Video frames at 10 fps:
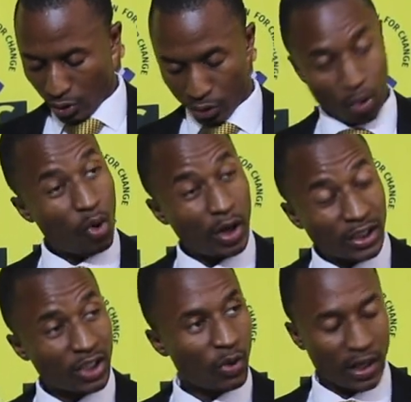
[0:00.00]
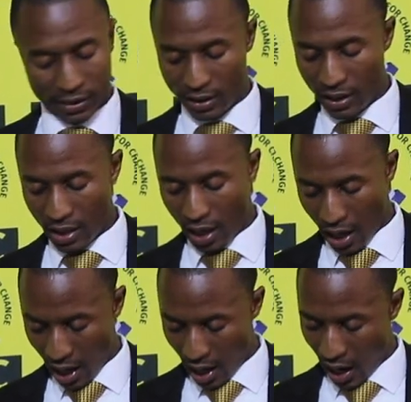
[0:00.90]
to continuously
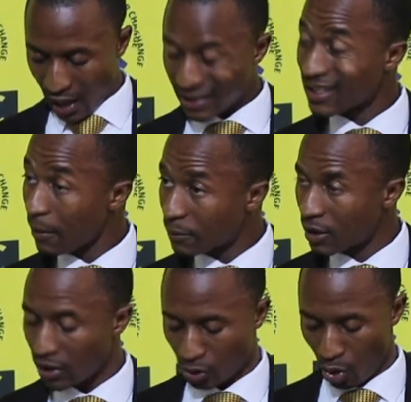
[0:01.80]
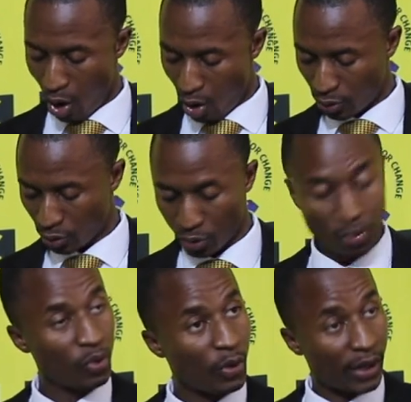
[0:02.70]
accept this call
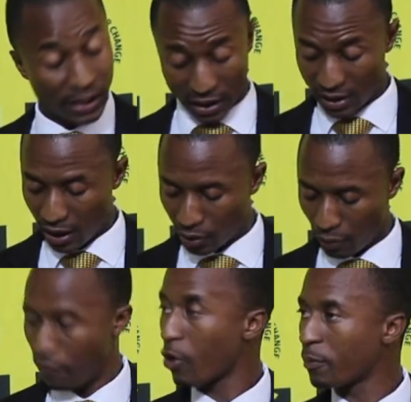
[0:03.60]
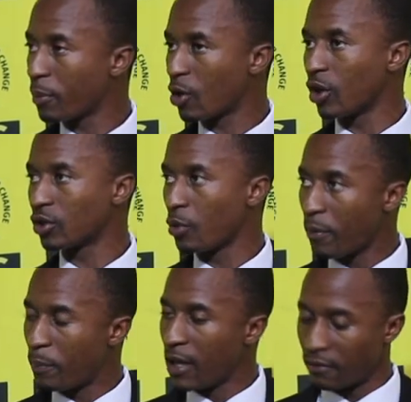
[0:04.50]
to registering to vote, because
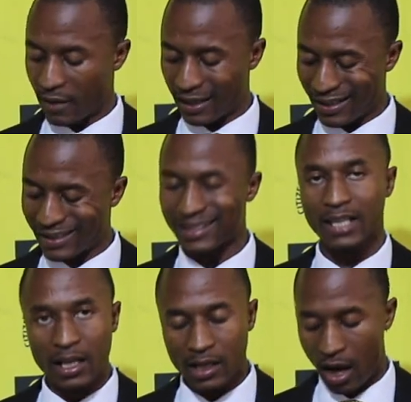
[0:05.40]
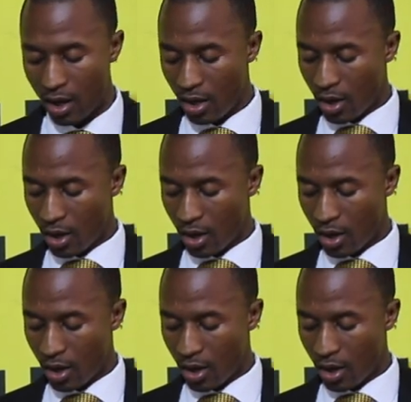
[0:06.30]
we believe that at the center